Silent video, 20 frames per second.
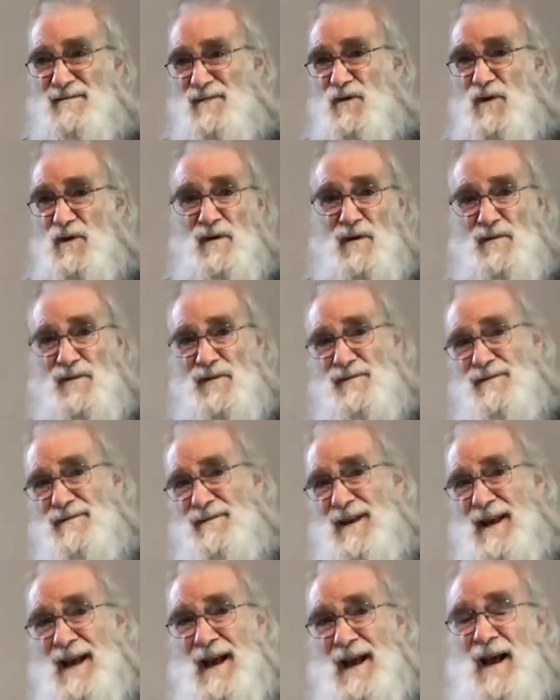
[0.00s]
sort of,
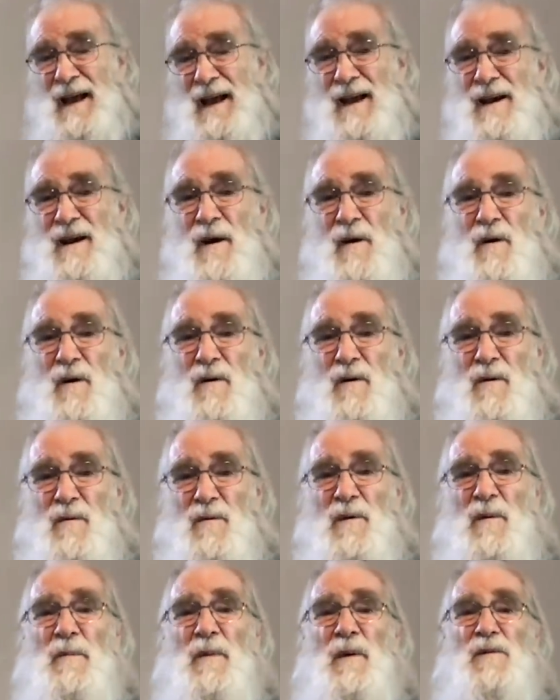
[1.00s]
you know,
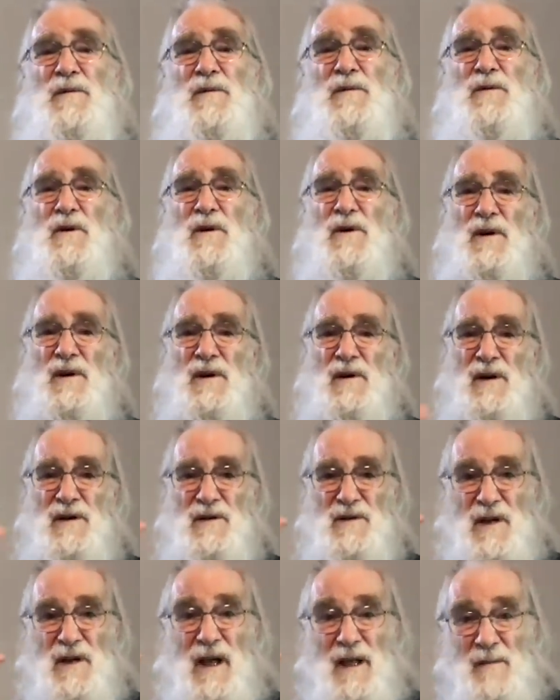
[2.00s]
we both took a
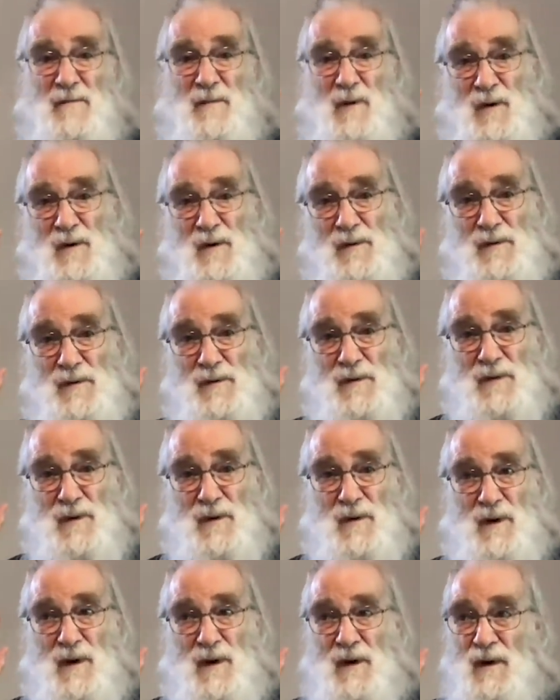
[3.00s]
solemn oath
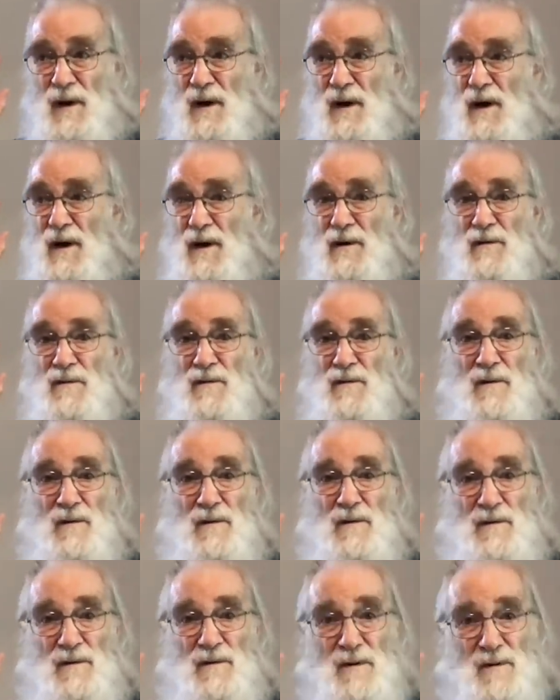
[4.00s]

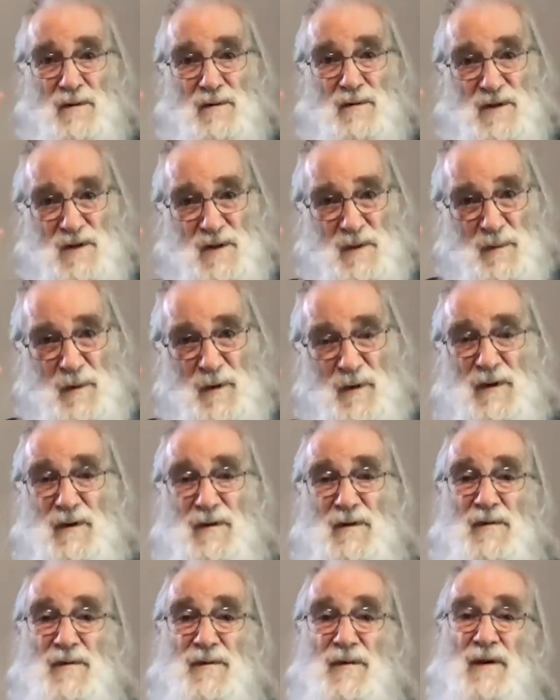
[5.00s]
to support
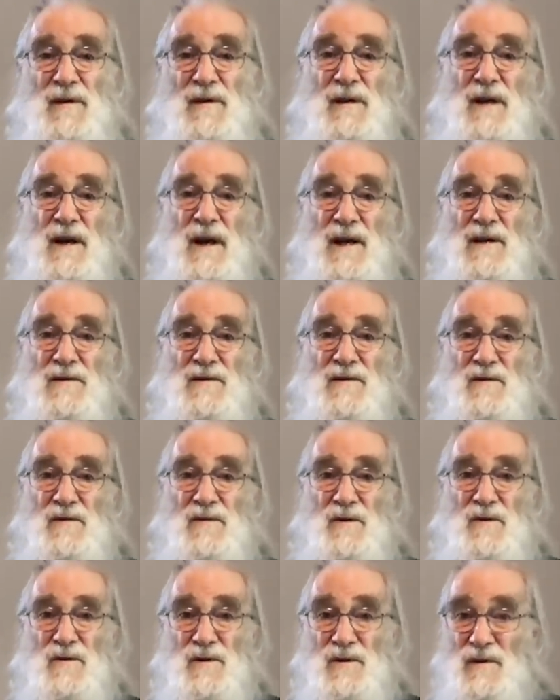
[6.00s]
and defend the
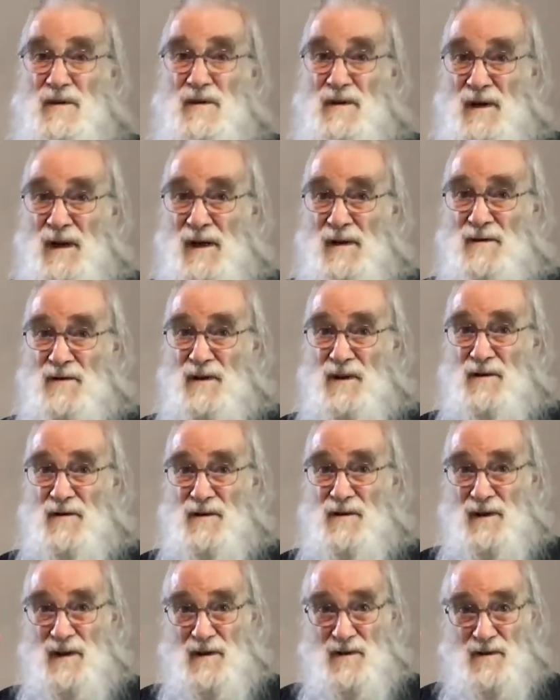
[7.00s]
Constitution of the United States
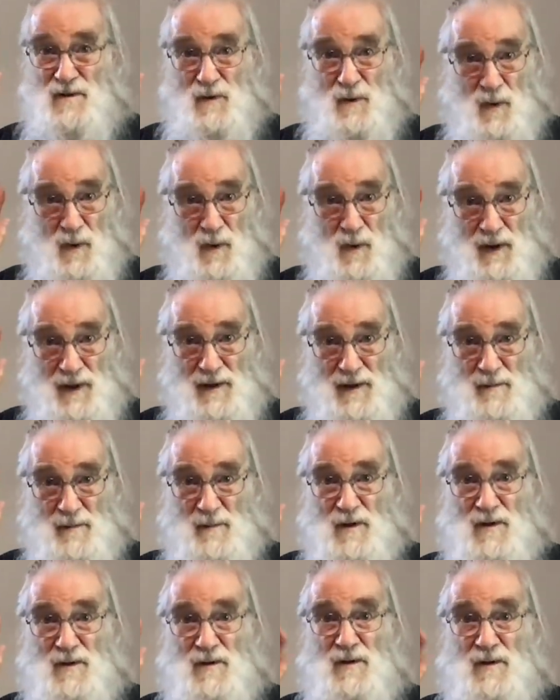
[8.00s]
against all
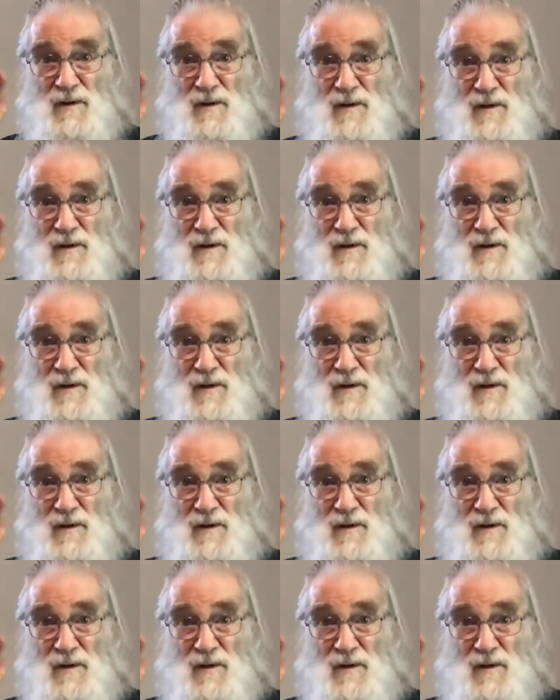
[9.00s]
enemies,